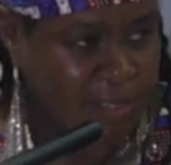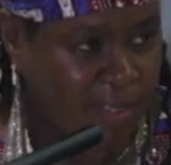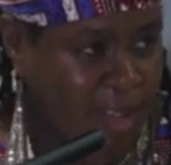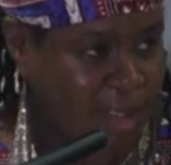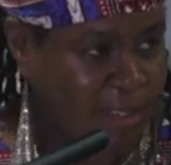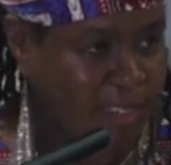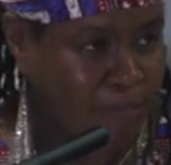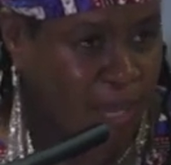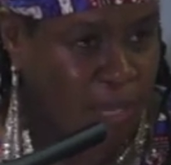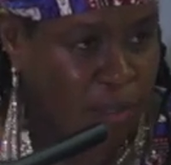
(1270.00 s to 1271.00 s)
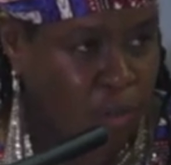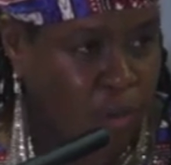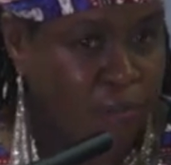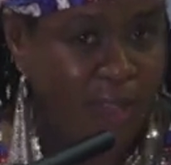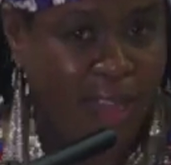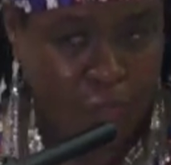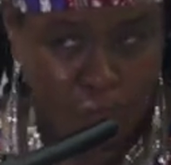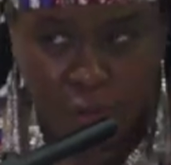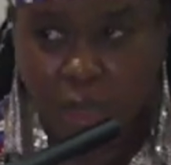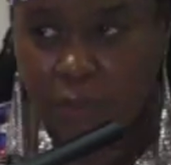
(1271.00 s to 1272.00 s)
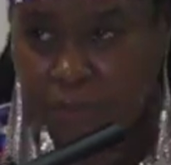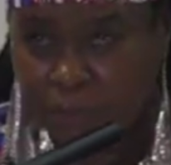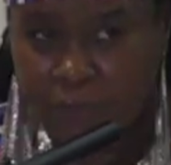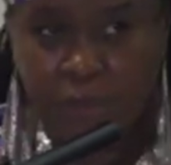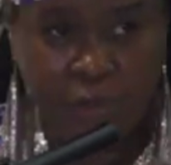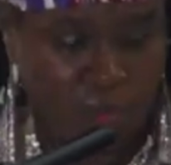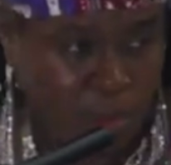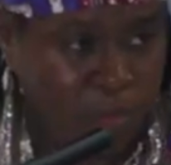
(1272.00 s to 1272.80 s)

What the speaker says: is the aspect of African people's